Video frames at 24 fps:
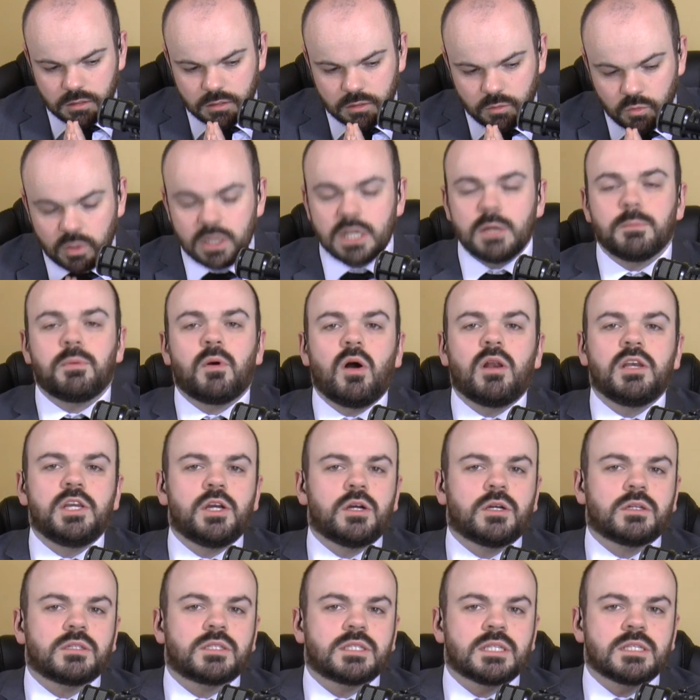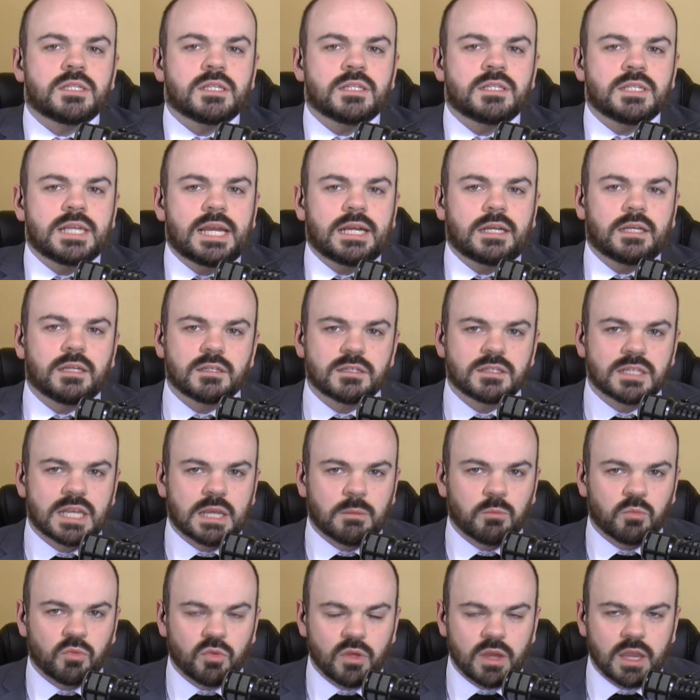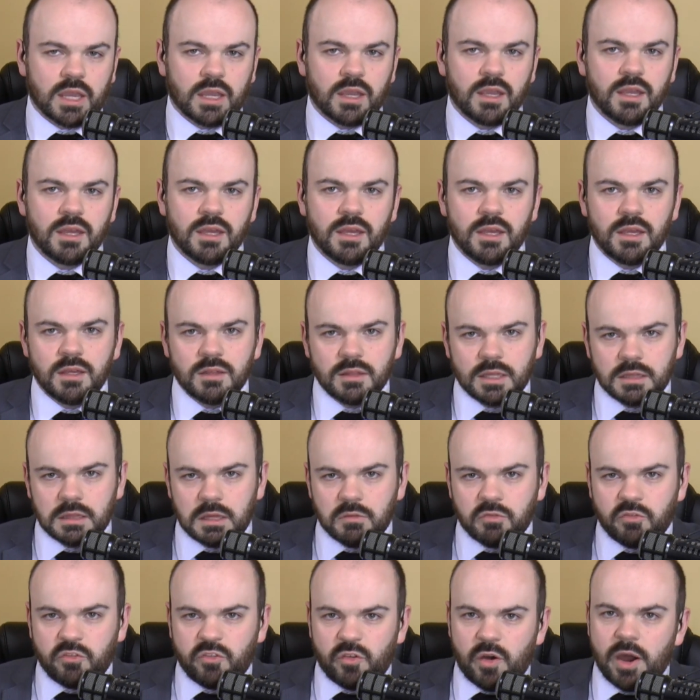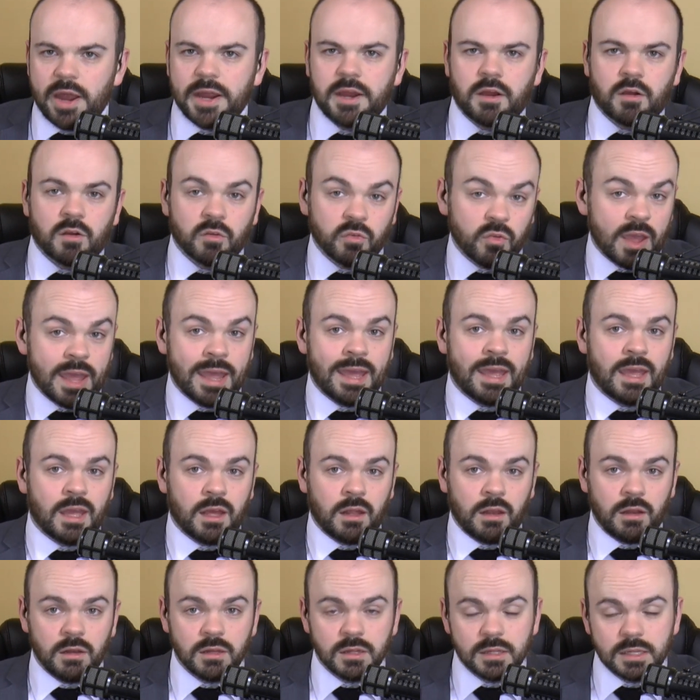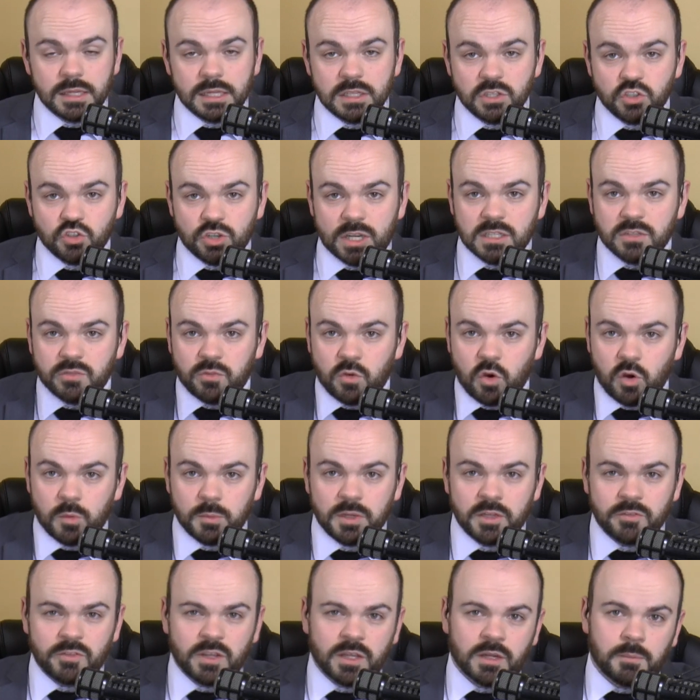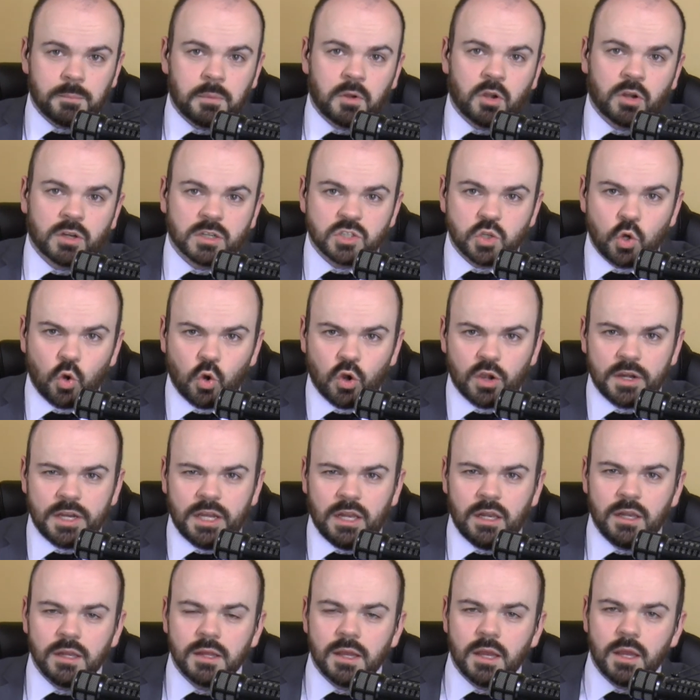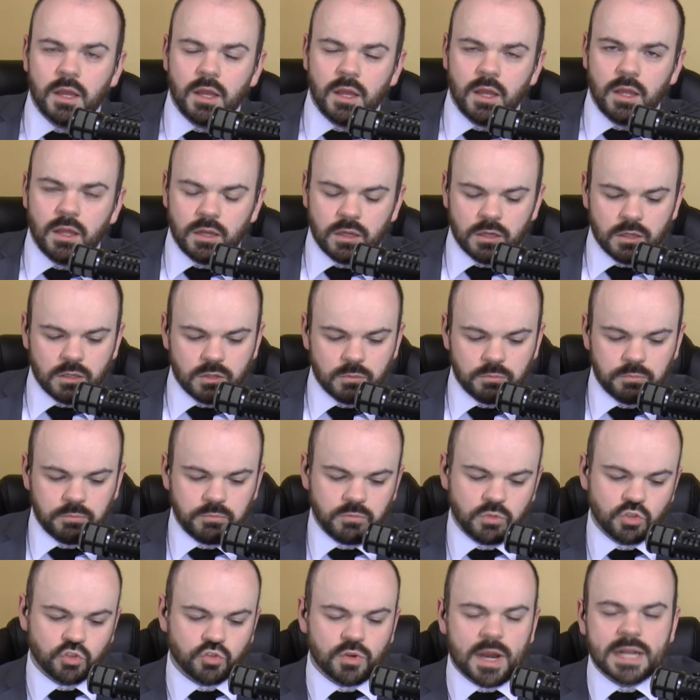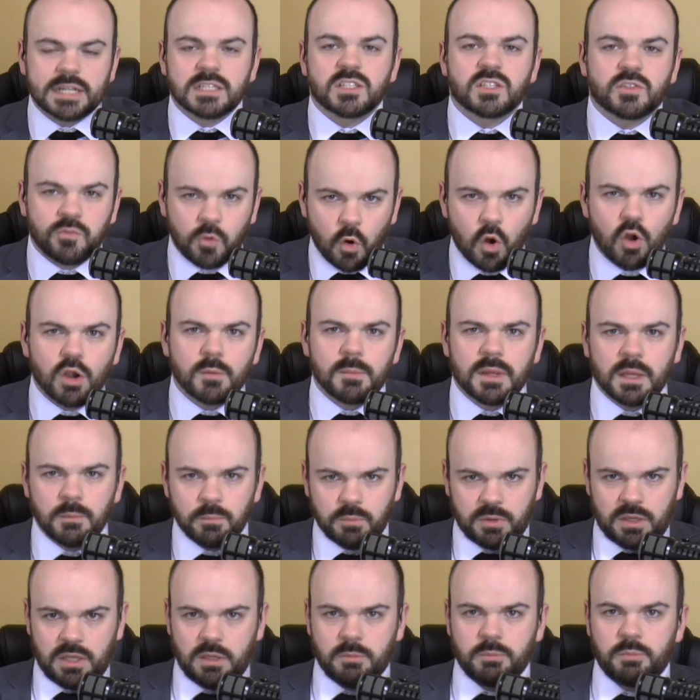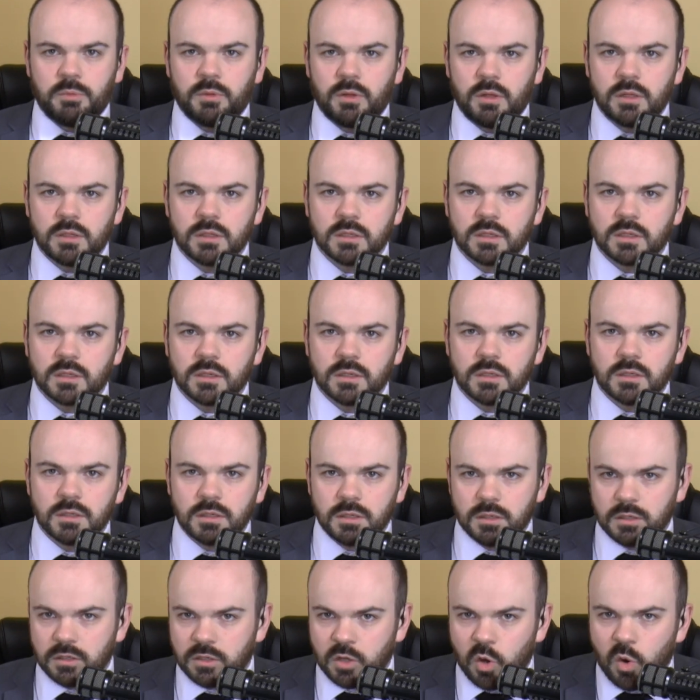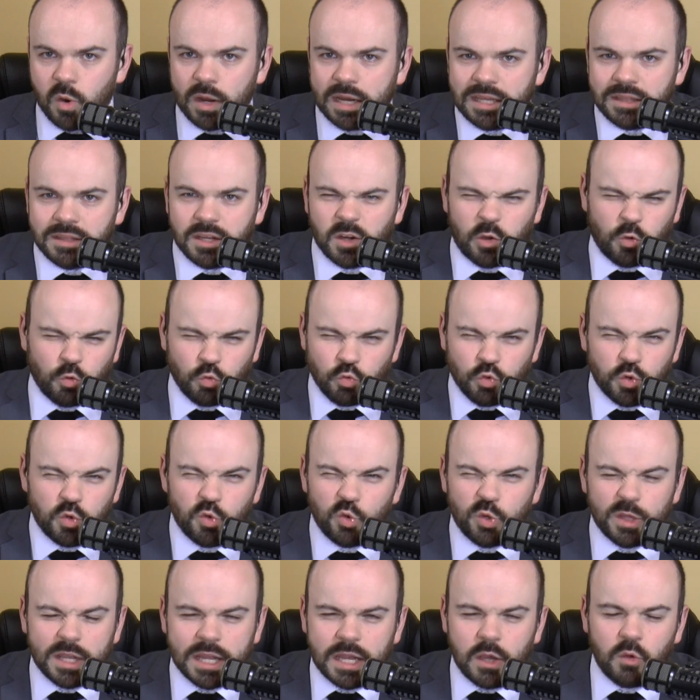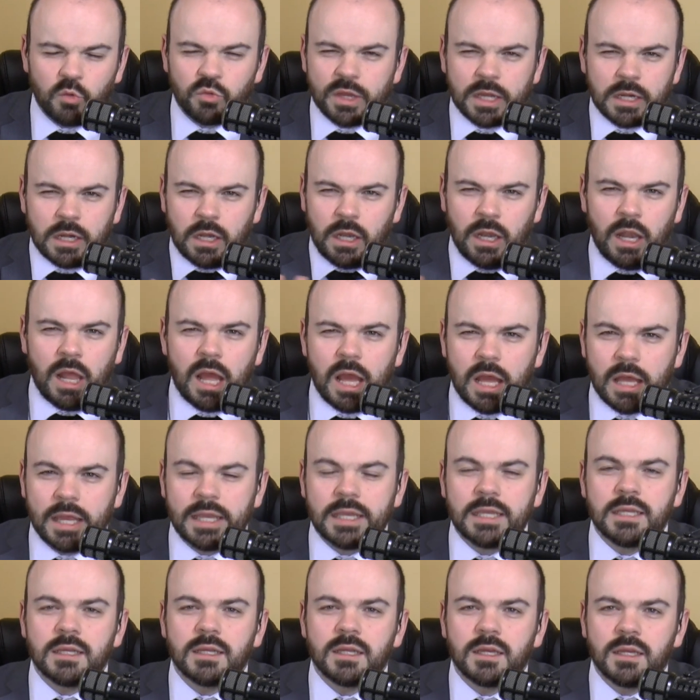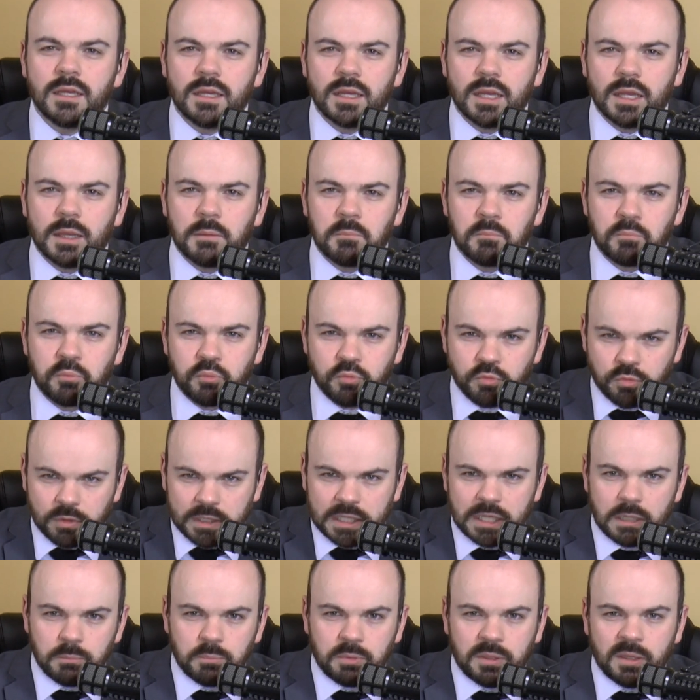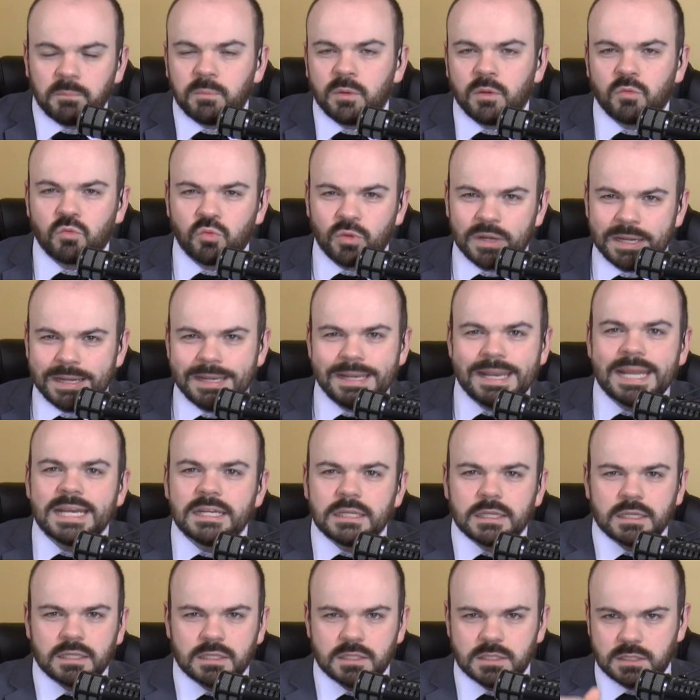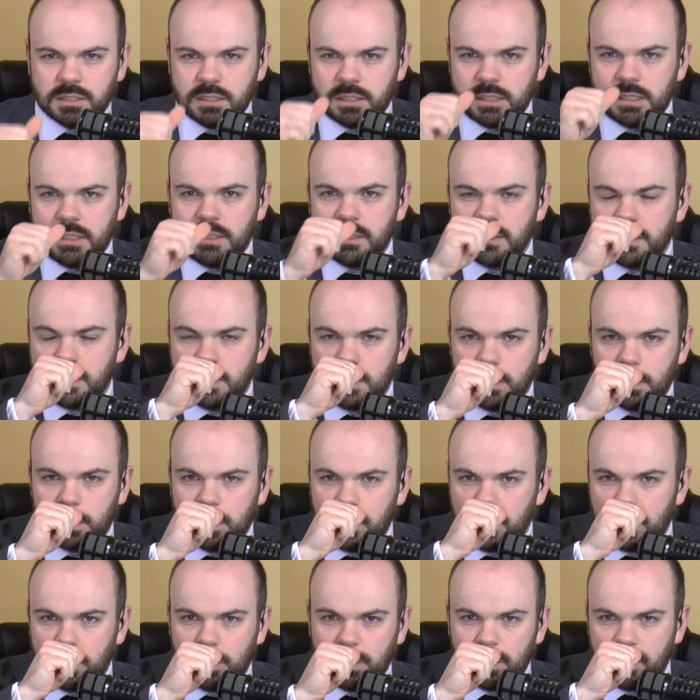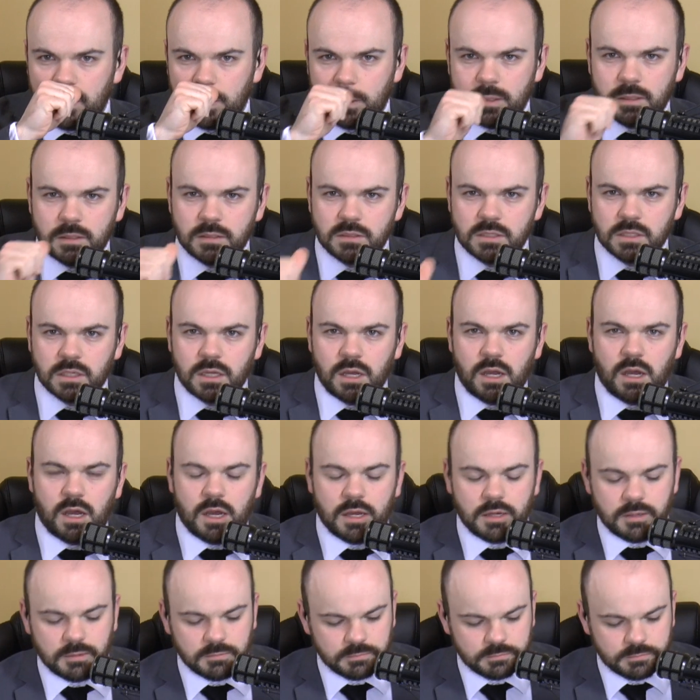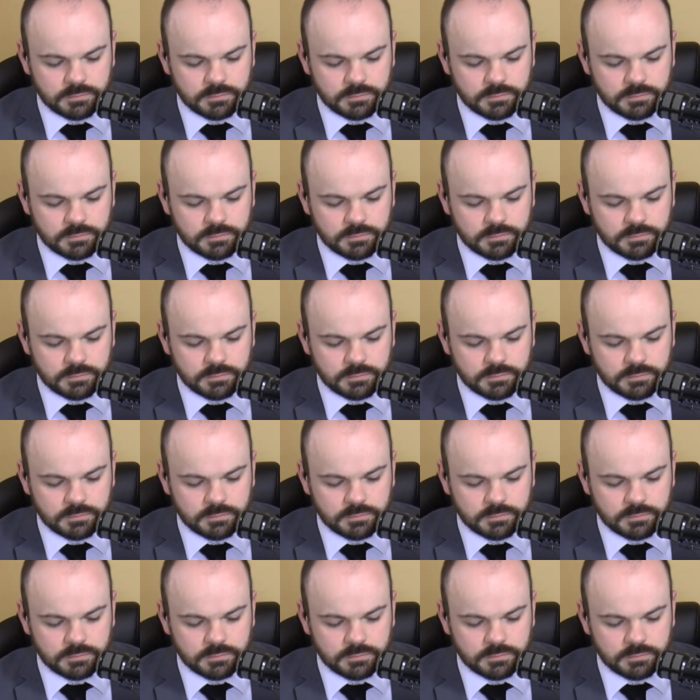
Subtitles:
William Paul Young says exactly the same thing, that fire of hell is transformative, kind of purgatorial, transforming people, going in there, rooting out that lie, and bringing people relentlessly to God.